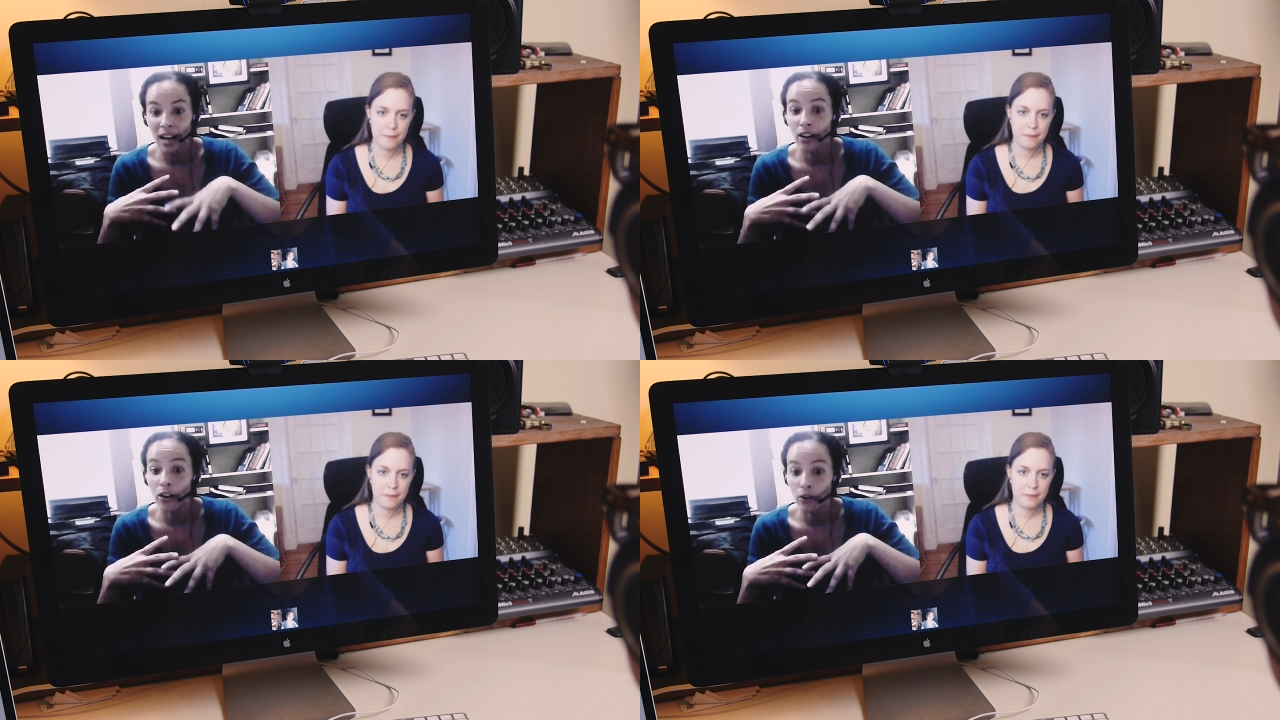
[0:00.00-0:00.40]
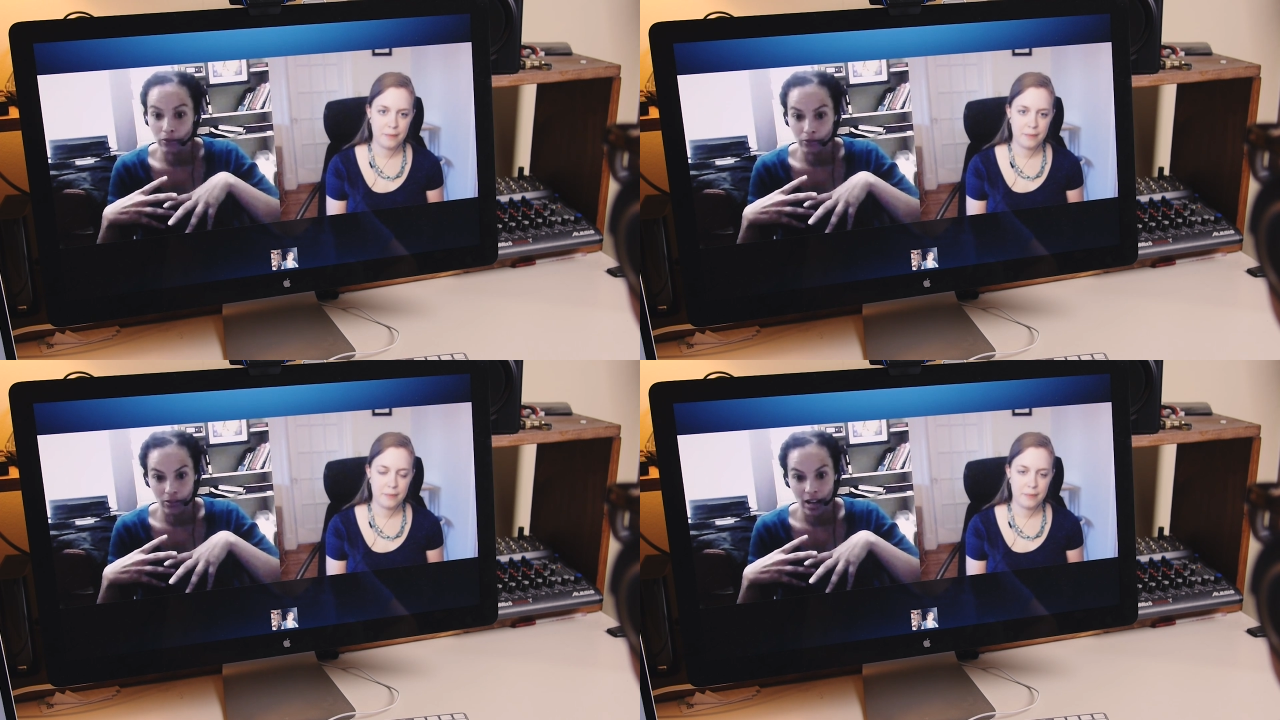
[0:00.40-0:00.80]
Speaker 1: not
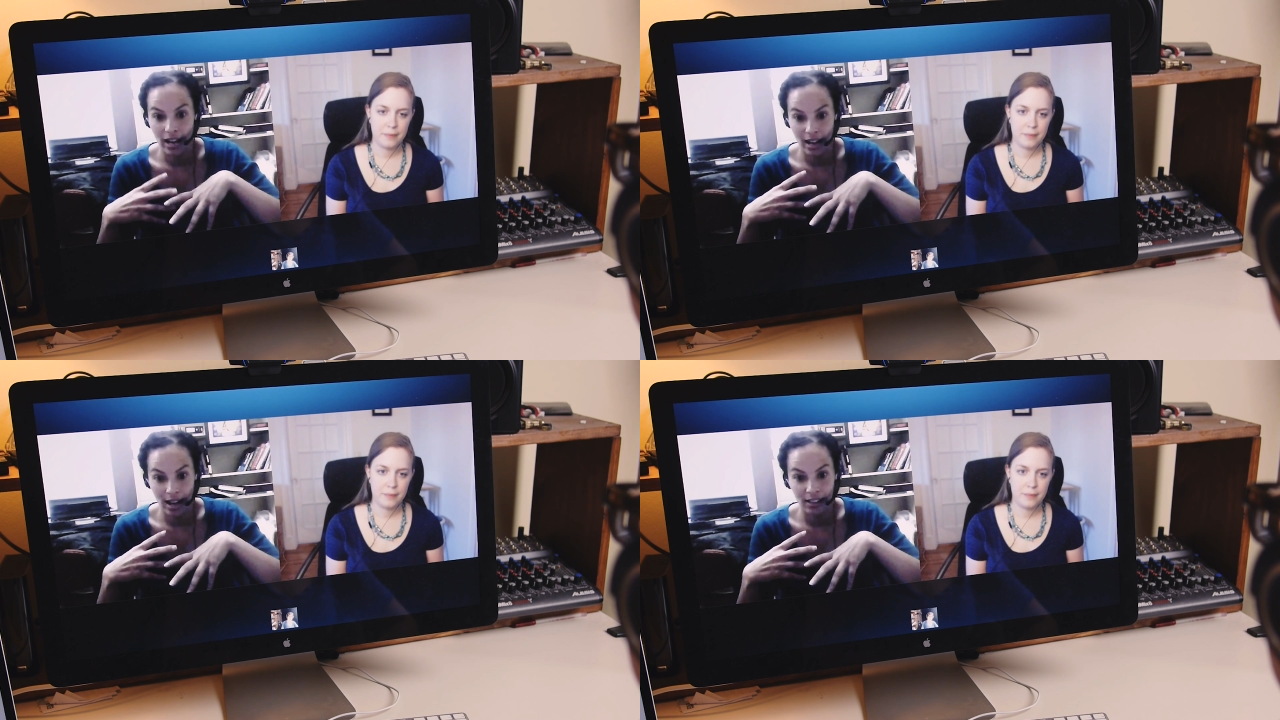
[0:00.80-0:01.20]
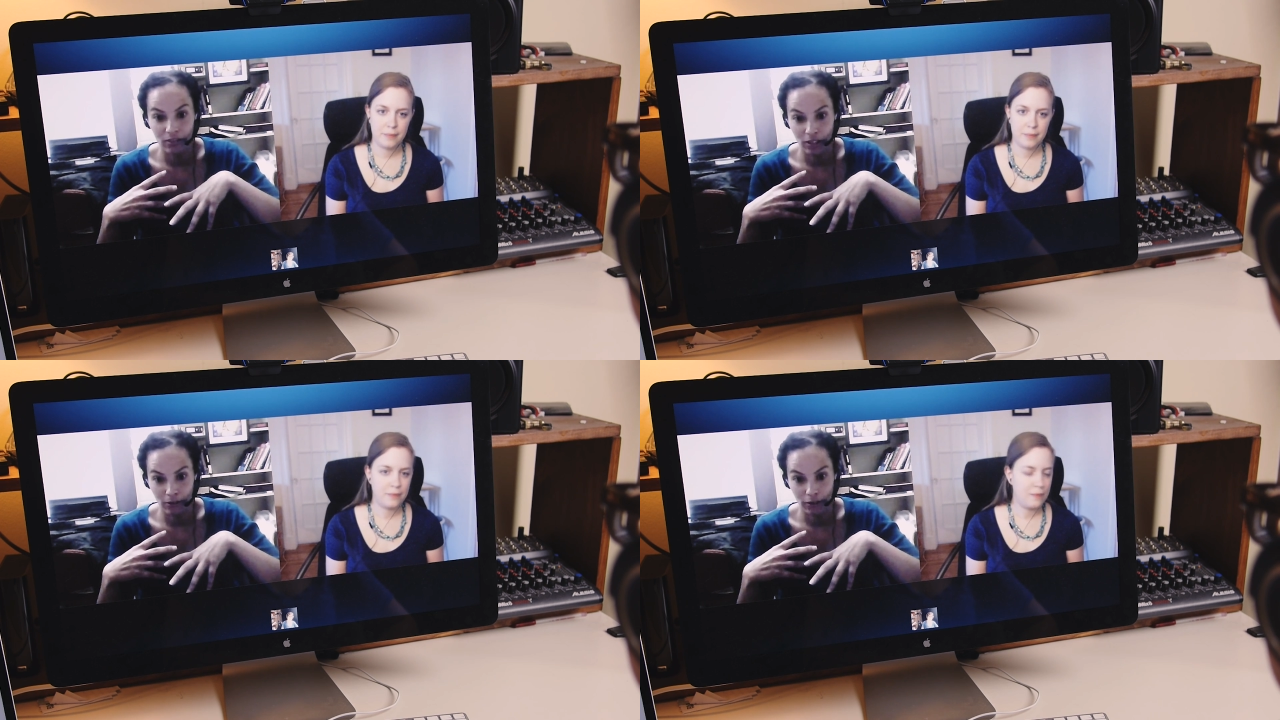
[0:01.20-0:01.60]
code for that kind
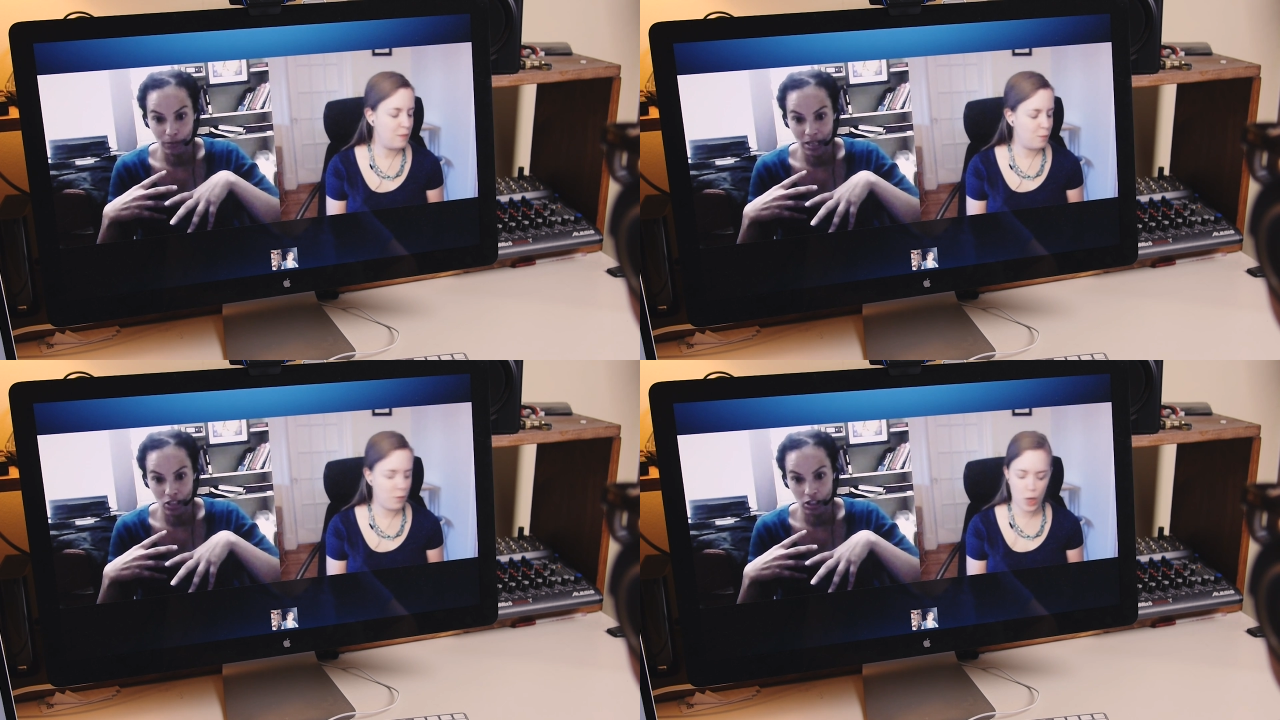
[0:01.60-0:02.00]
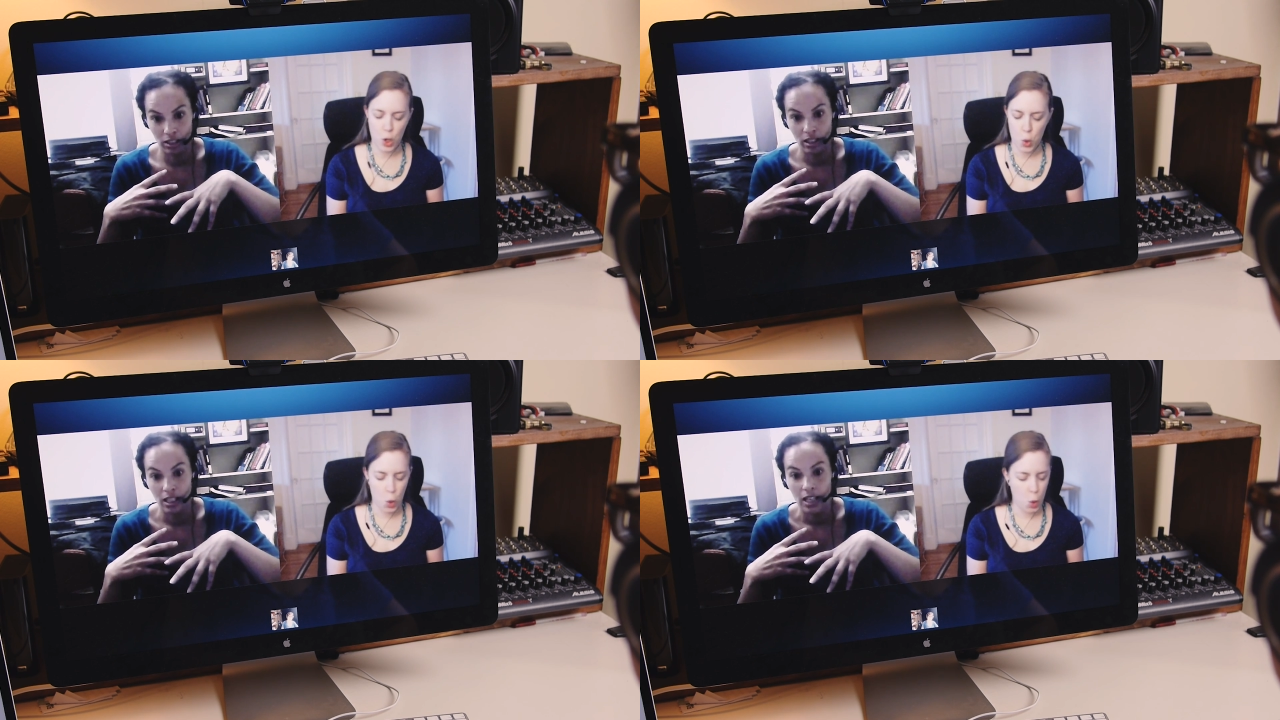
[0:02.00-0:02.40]
of information.
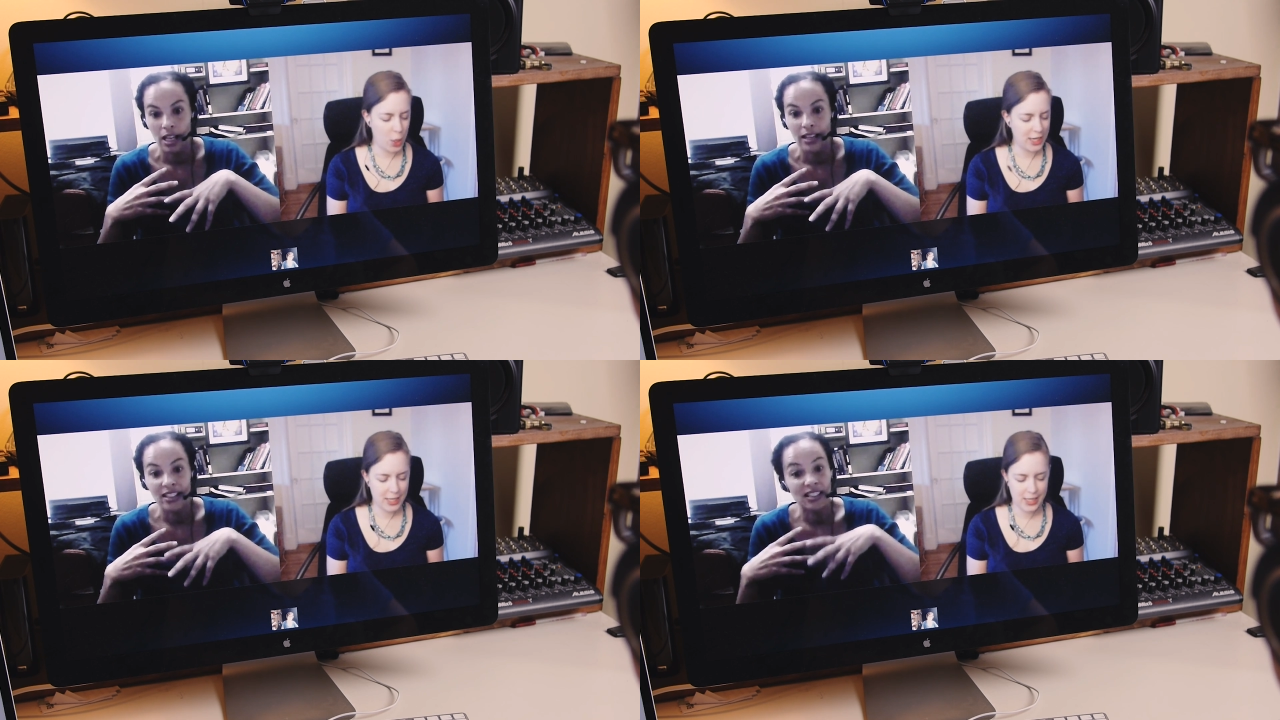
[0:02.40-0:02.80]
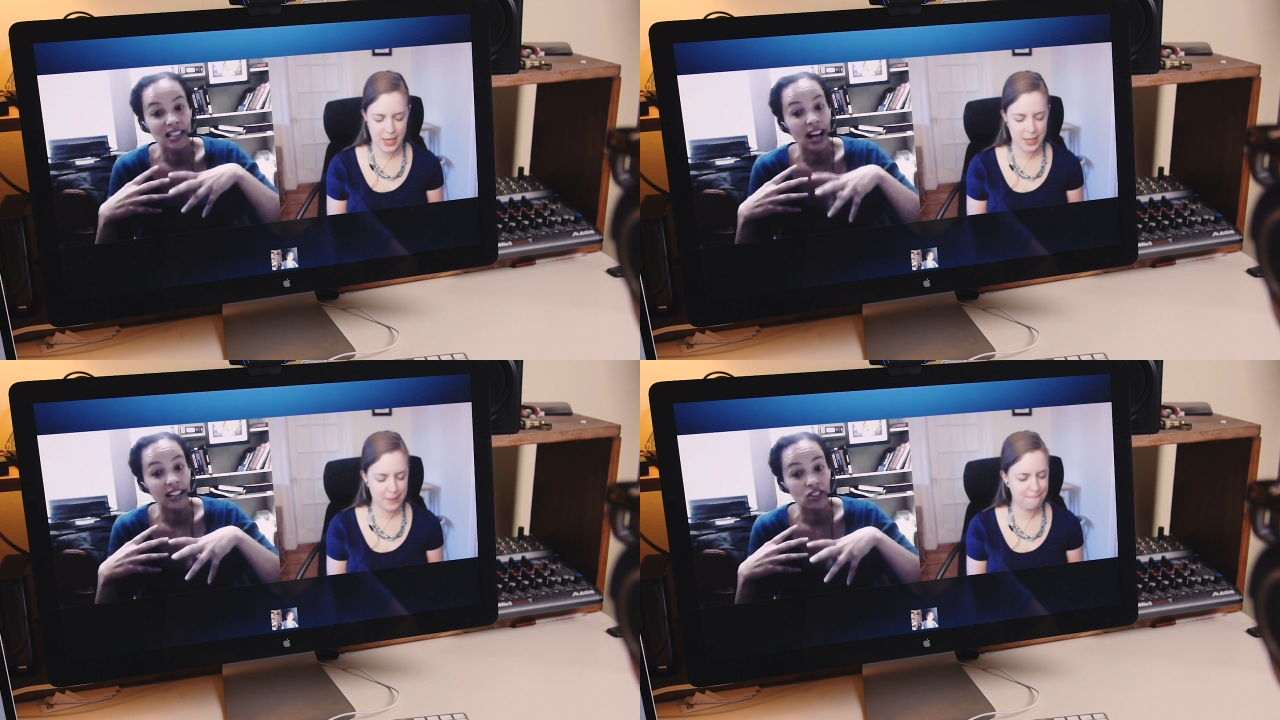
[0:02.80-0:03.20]
Yeah. That's not